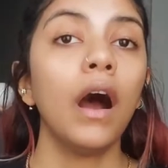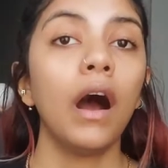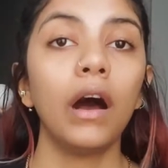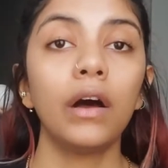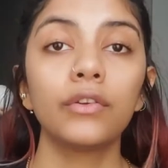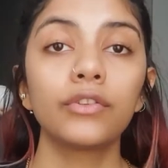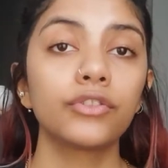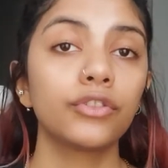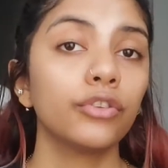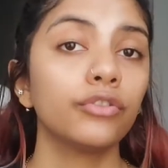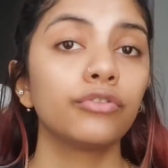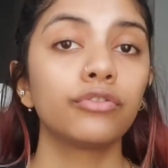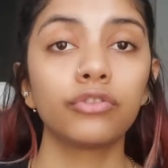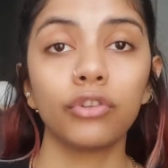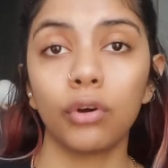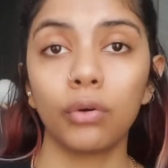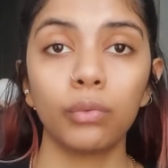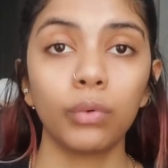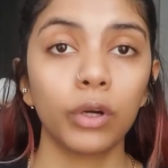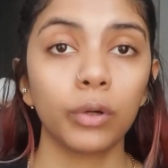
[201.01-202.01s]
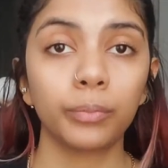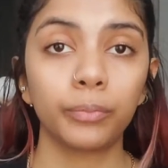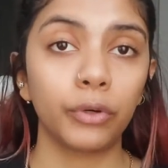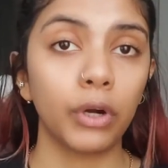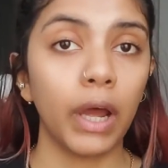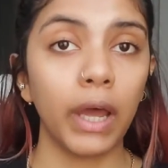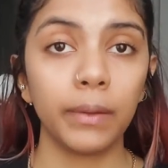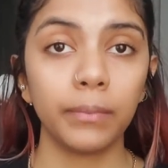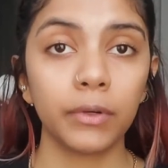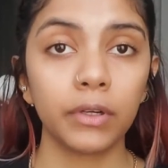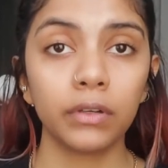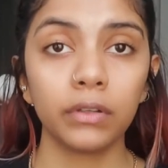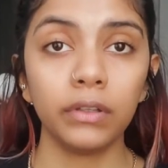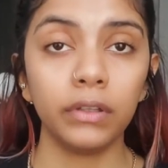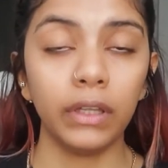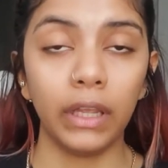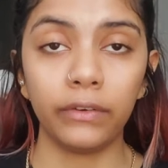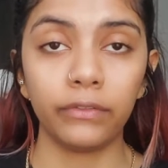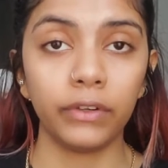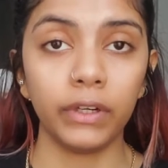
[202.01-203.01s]
I also don't wear primer on
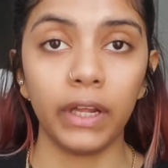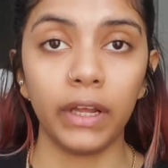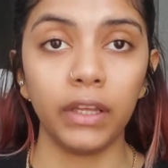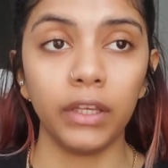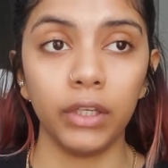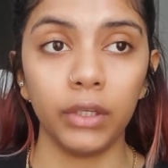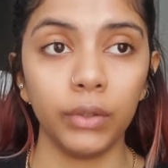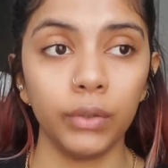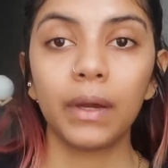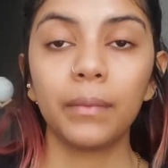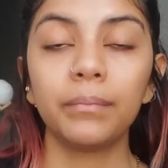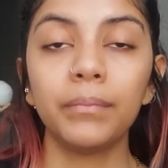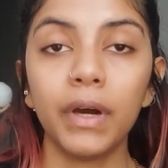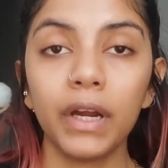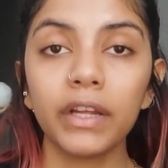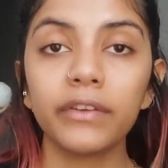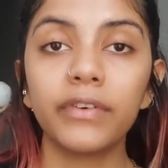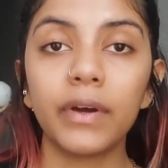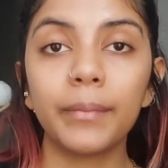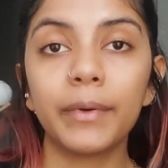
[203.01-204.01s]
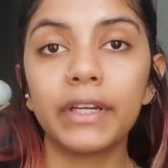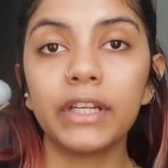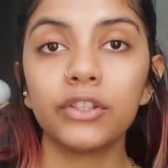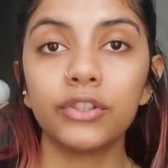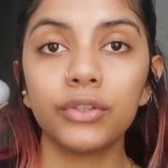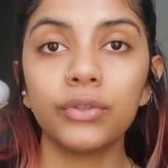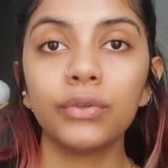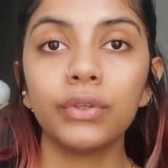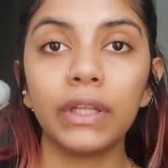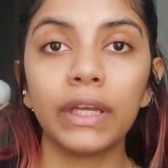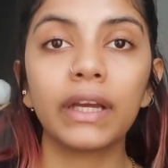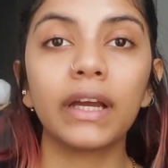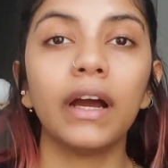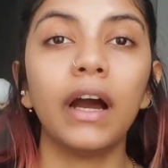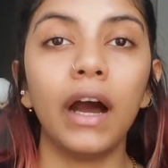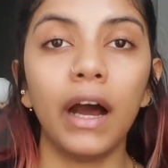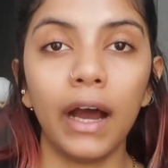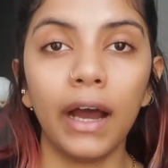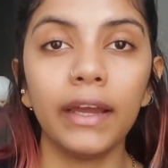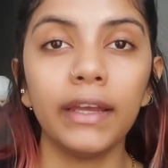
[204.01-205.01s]
an everyday use, but if I'm gonna do a
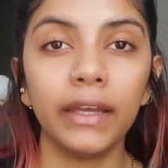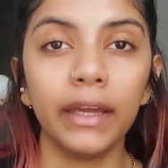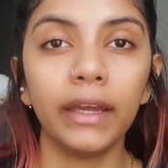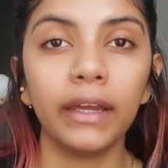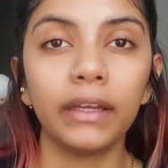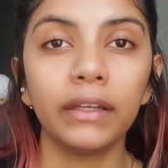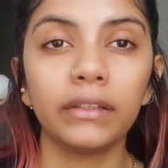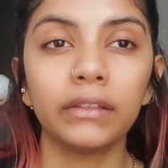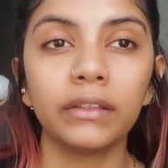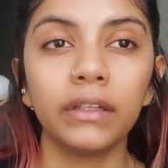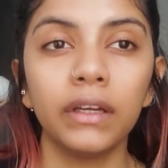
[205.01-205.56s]
high-end